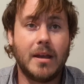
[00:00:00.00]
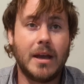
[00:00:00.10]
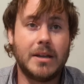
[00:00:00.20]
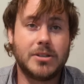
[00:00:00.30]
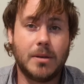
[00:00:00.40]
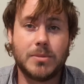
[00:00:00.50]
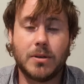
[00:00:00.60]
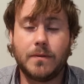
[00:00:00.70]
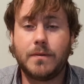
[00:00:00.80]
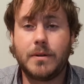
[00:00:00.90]
And in terms
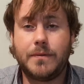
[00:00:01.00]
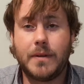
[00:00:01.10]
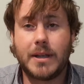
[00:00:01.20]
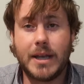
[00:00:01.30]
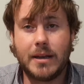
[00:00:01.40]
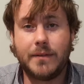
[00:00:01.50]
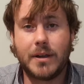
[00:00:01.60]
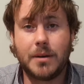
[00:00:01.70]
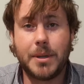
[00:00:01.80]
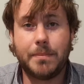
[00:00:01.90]
of, if you're going
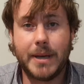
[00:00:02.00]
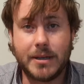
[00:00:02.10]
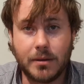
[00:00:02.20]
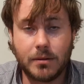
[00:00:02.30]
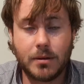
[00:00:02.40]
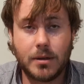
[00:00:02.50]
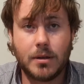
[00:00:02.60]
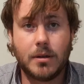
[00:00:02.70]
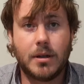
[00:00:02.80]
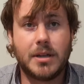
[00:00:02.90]
to be a pedant
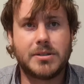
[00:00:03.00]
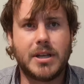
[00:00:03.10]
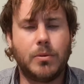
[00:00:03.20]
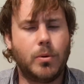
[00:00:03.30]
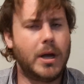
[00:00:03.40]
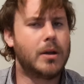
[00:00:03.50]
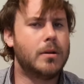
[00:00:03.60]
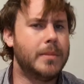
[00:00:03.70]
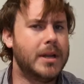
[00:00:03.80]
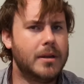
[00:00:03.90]
and say, well, hang on a
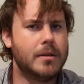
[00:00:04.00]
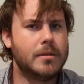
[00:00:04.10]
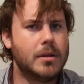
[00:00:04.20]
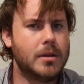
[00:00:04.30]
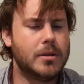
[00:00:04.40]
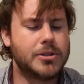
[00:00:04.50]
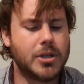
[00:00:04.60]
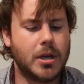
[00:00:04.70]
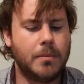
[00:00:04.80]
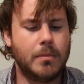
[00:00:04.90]
minute, the
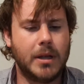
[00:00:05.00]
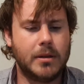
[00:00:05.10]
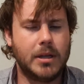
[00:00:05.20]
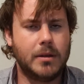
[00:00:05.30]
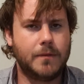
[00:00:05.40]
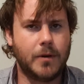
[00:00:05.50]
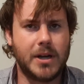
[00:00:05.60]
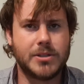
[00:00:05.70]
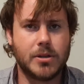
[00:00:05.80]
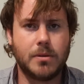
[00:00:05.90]
term and the
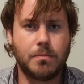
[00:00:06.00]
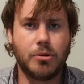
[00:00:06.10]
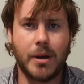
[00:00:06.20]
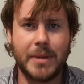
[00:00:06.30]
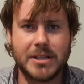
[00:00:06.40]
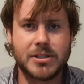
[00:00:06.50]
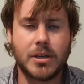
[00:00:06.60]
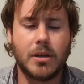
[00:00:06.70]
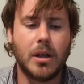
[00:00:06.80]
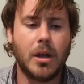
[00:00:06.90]
phrase Prime
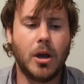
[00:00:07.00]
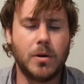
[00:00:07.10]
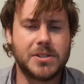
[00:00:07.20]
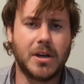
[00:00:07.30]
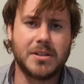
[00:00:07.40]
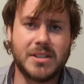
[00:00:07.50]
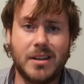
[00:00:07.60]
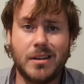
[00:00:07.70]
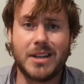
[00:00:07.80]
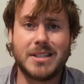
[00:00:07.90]
Minister only started
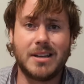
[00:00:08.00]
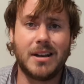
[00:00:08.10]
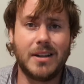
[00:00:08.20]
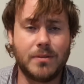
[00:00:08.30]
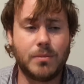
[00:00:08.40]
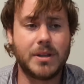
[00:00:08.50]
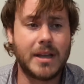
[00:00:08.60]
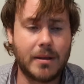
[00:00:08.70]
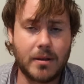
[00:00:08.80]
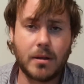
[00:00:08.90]
in 1911 with
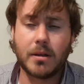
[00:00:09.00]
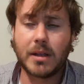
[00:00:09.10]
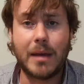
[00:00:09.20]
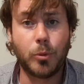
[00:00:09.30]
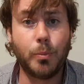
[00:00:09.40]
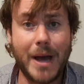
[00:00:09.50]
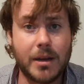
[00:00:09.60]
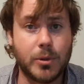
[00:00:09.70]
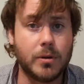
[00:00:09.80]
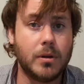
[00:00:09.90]
Campbell
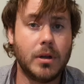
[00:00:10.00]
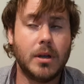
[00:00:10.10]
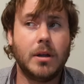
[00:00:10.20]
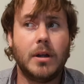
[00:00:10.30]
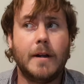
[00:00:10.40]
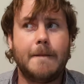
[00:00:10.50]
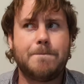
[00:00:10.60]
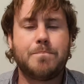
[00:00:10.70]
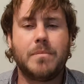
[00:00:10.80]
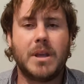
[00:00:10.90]
Bannerman,
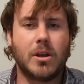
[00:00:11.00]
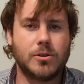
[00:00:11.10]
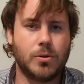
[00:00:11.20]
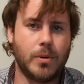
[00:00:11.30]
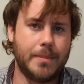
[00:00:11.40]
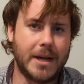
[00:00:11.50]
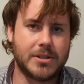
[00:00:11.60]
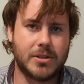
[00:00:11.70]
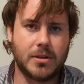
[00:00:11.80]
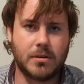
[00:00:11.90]
it goes all the way back
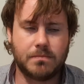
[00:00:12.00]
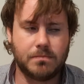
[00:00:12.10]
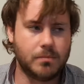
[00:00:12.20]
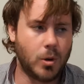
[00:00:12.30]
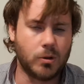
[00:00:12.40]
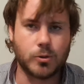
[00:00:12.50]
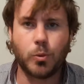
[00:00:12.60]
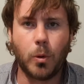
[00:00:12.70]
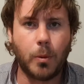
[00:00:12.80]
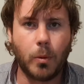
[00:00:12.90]
to Horace
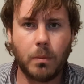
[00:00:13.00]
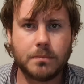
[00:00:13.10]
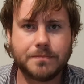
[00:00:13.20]
Walpole.